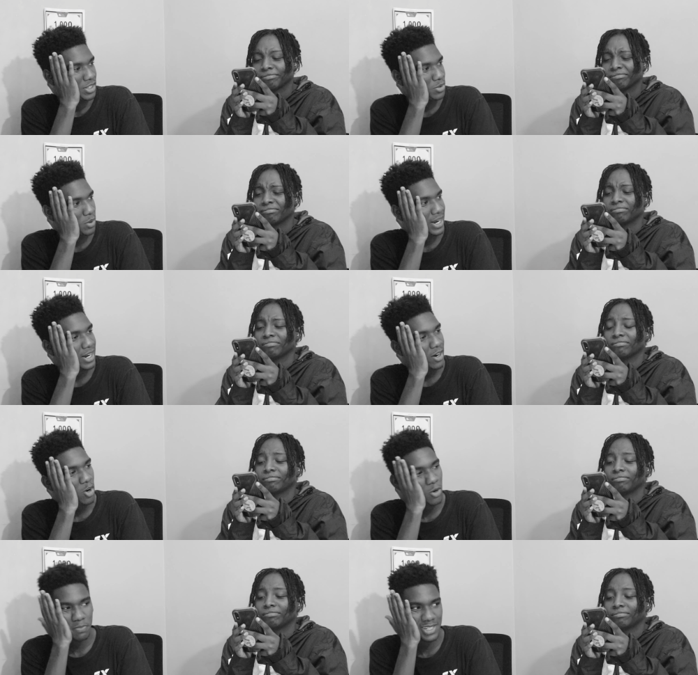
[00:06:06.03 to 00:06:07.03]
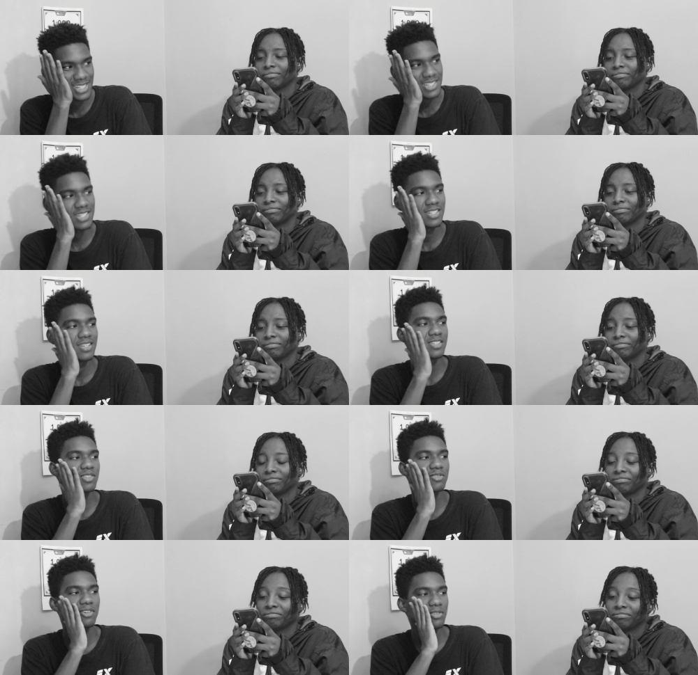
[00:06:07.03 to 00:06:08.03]
Speaker 1: you hopelessly
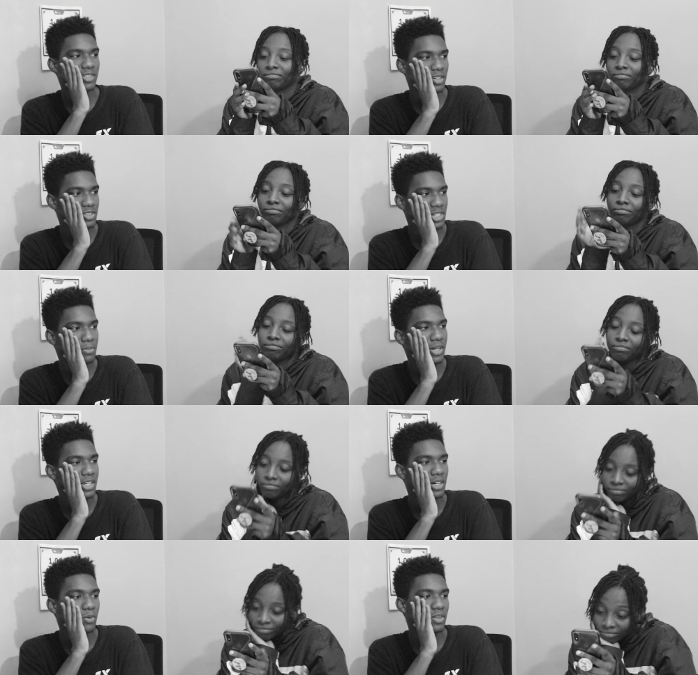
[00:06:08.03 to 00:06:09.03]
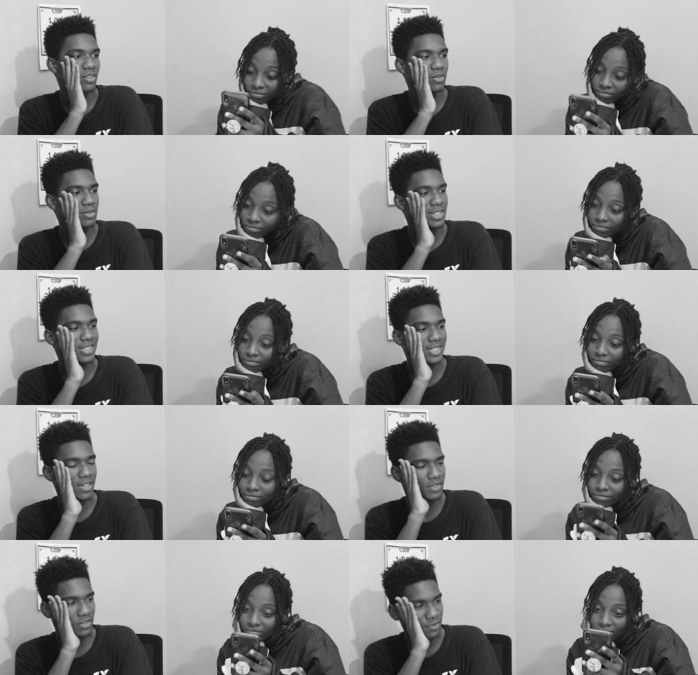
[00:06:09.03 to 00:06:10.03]
scroll social media with only
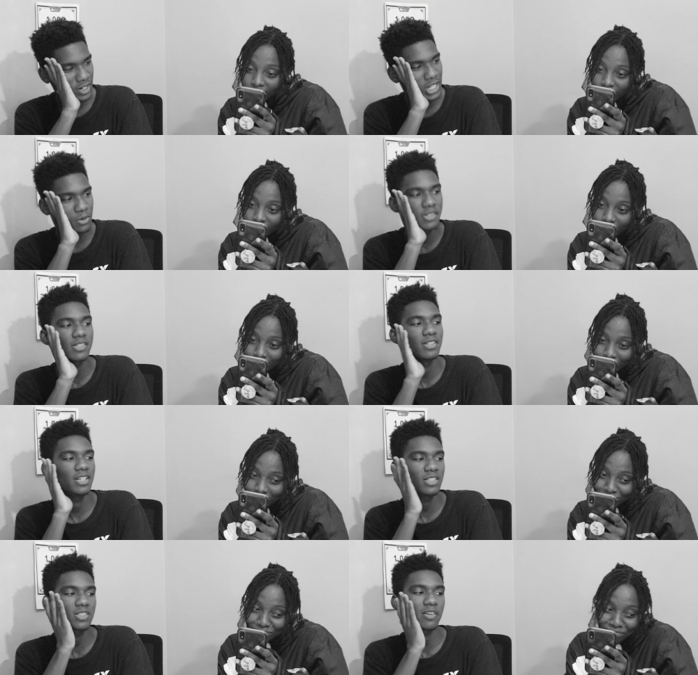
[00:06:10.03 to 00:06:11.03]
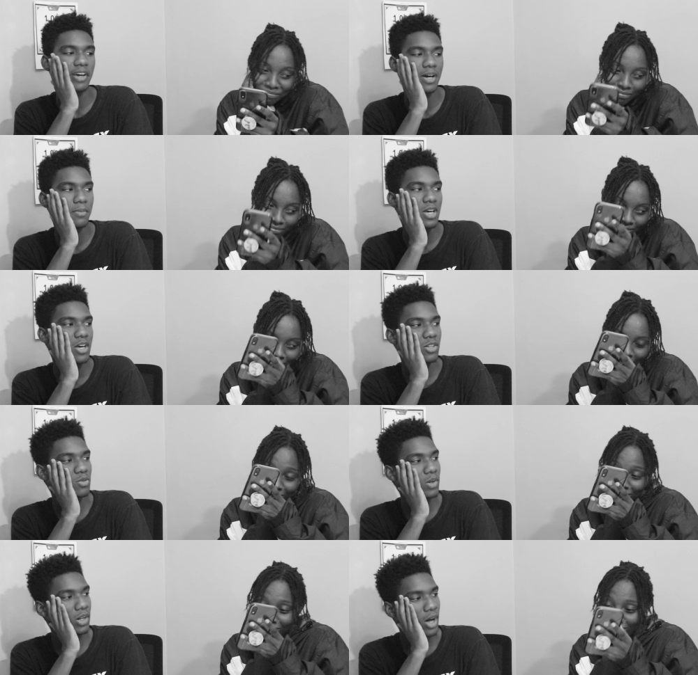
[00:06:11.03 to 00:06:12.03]
seven followers on Instagram.
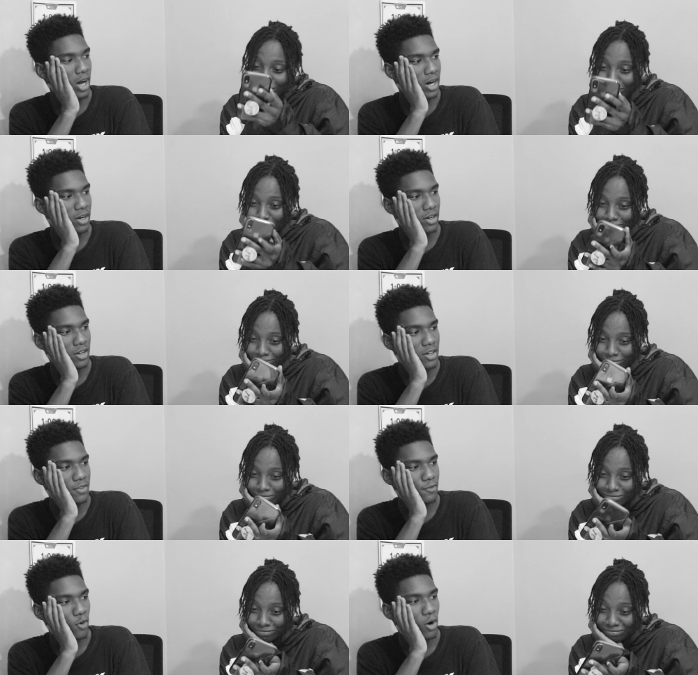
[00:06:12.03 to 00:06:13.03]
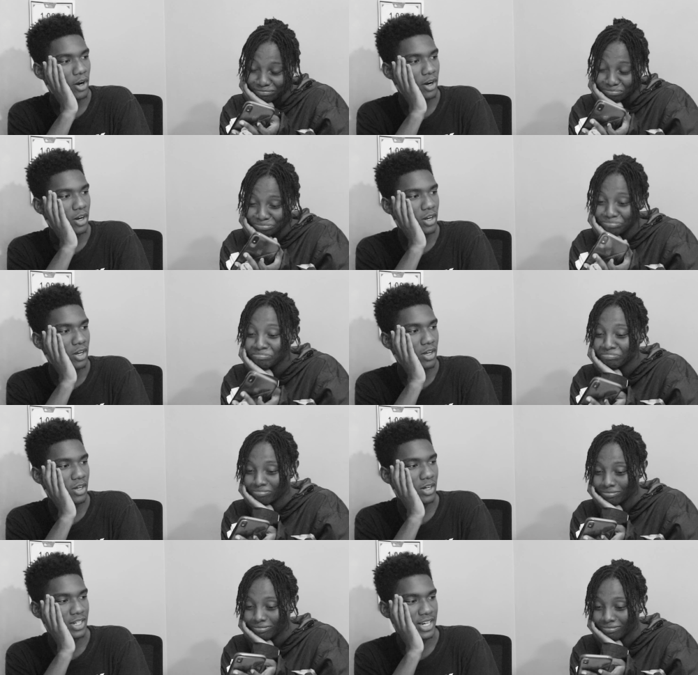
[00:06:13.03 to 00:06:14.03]
You long for
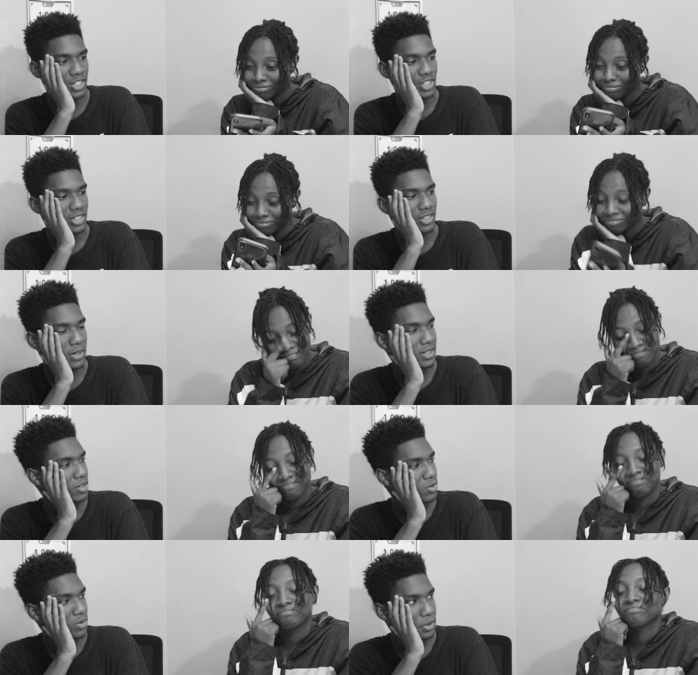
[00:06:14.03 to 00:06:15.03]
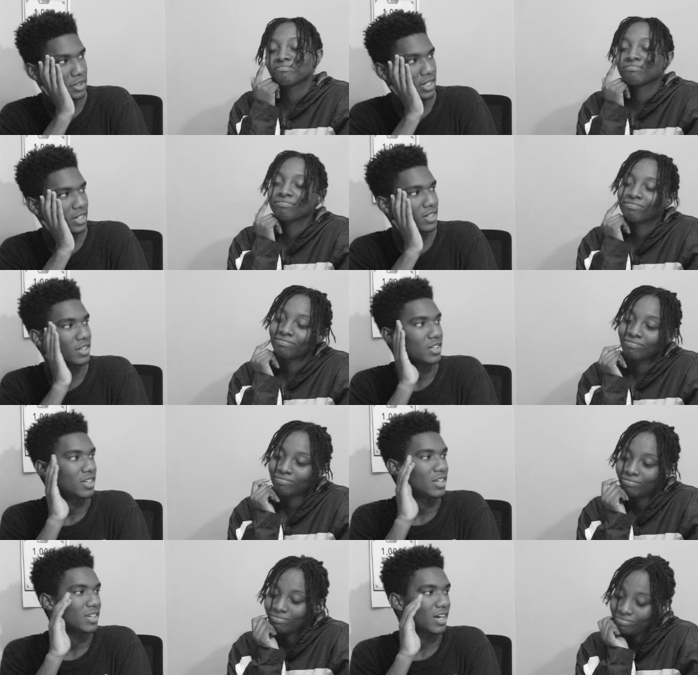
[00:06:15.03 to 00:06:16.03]
connection. But don't worry,
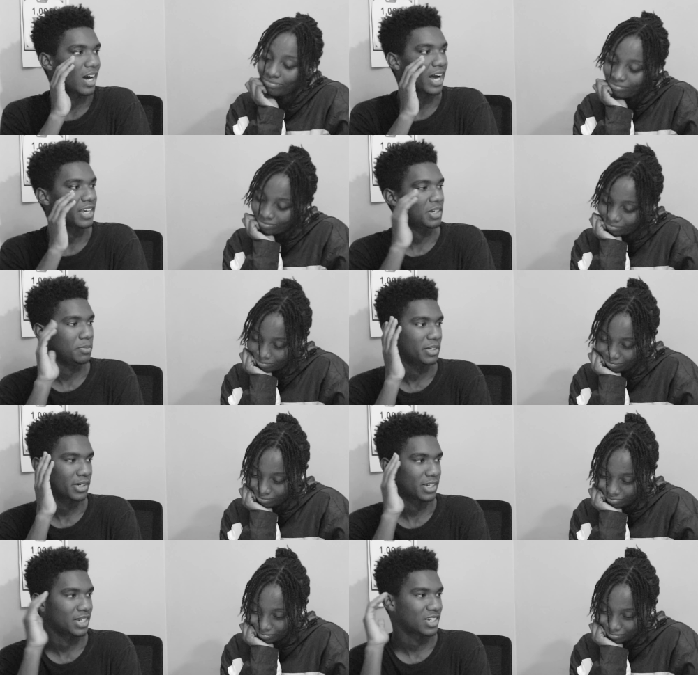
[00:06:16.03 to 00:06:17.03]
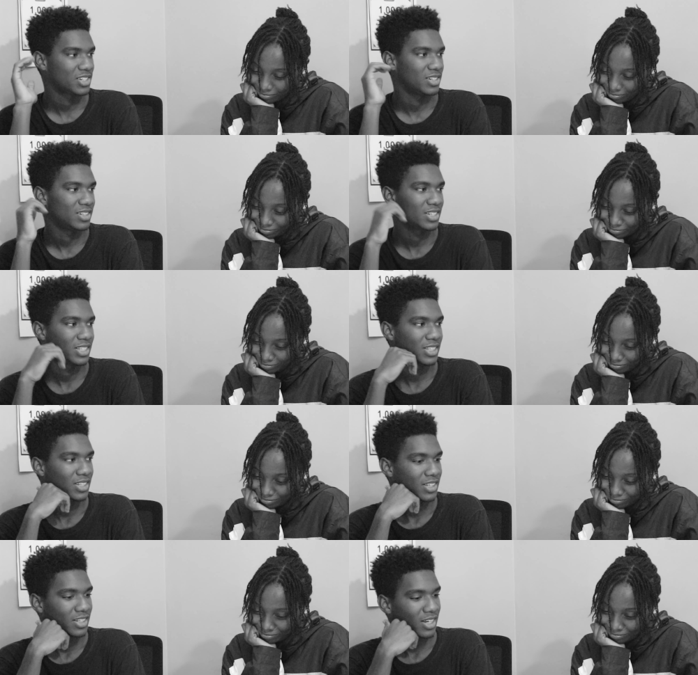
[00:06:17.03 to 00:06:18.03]
I can be your
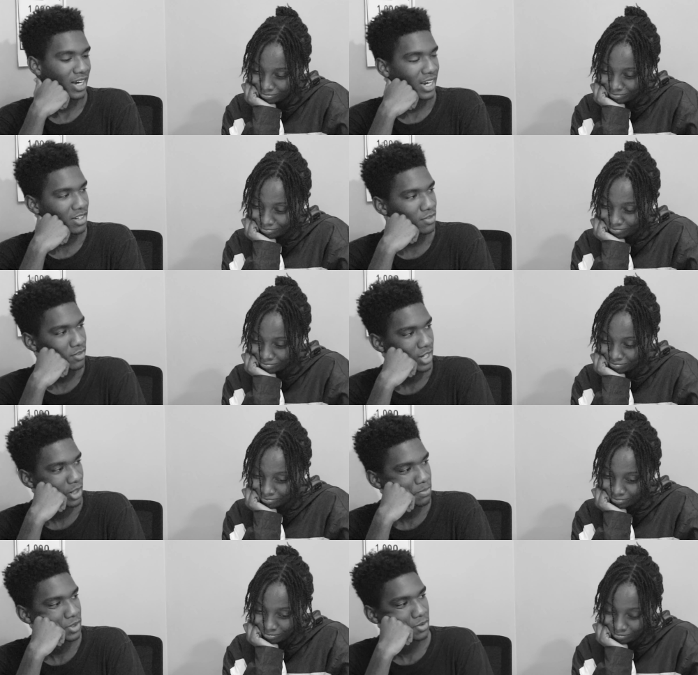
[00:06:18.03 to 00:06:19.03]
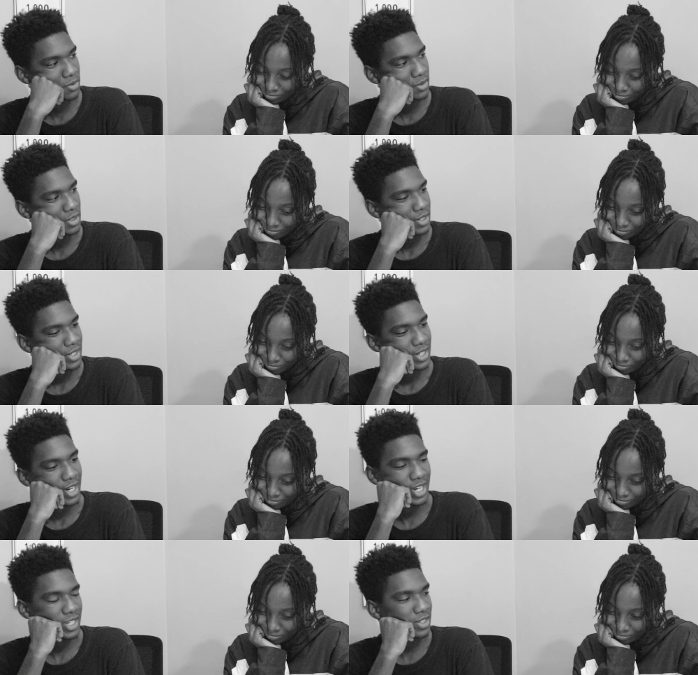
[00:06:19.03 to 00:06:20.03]
connection. I can help you.
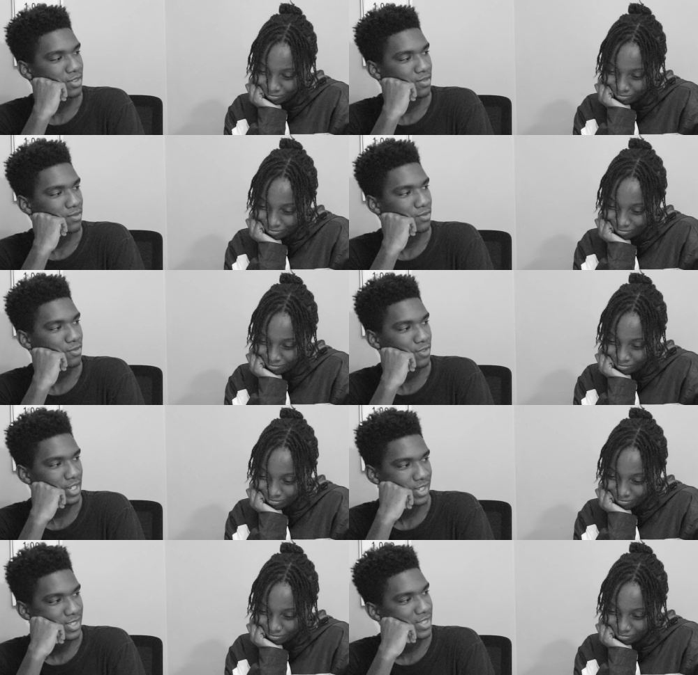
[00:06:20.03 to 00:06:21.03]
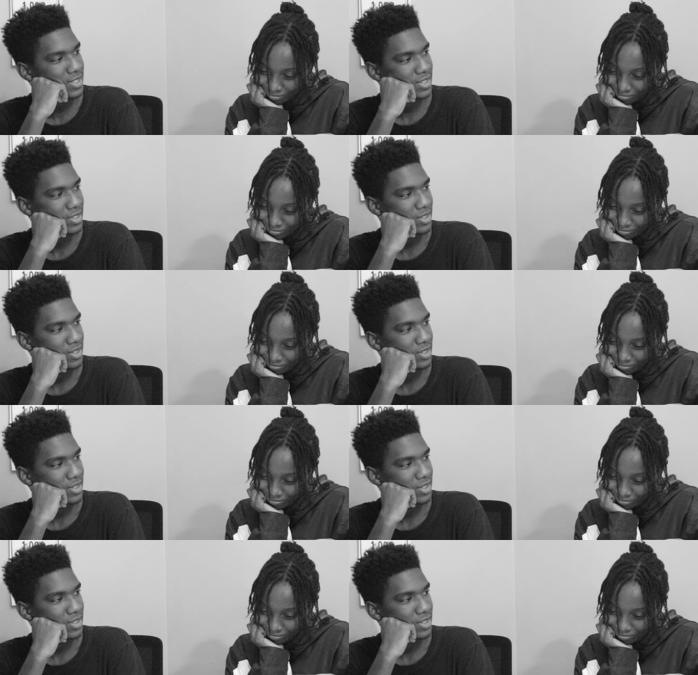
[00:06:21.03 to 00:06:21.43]
I can fix